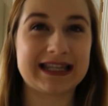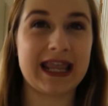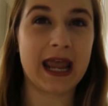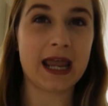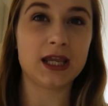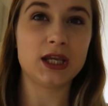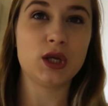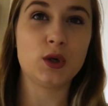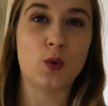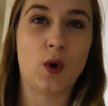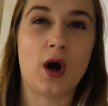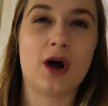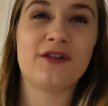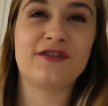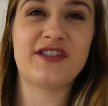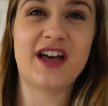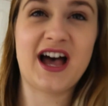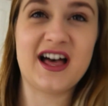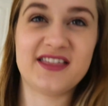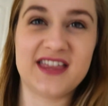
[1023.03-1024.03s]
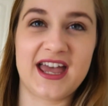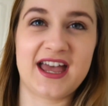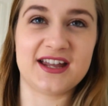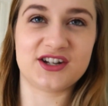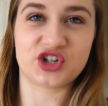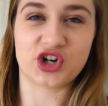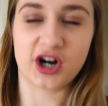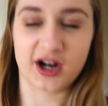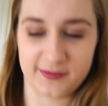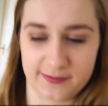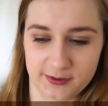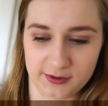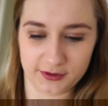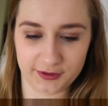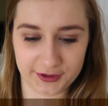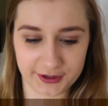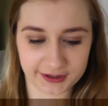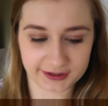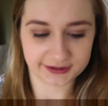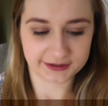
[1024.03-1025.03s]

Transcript: get you off that there tripod